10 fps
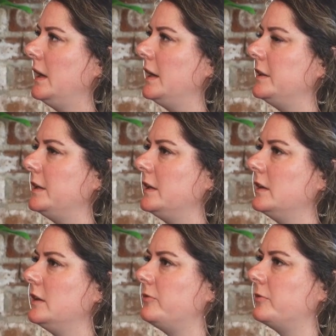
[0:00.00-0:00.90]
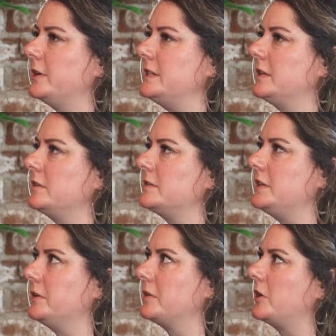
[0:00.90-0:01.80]
I think if retailers
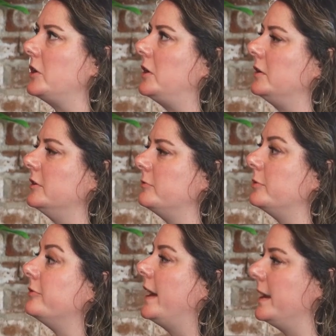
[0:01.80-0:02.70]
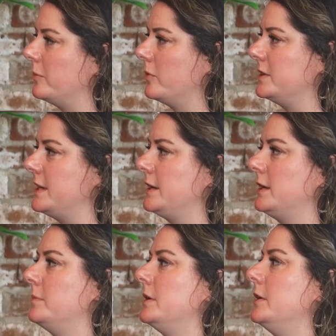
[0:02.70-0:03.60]
hear the call of providing more
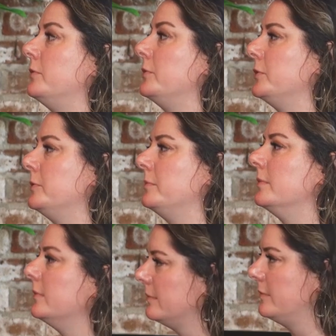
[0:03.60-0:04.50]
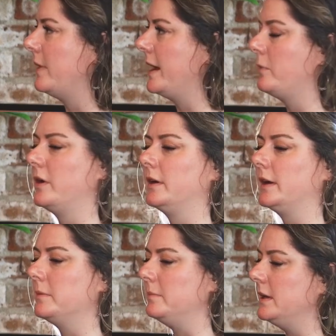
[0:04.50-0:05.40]
data, but in a room, right, where it
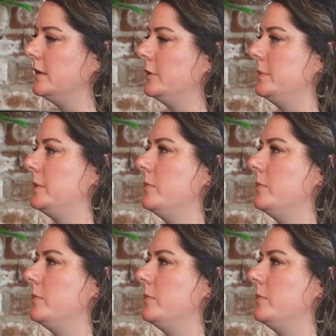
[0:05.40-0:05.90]
can be a little bit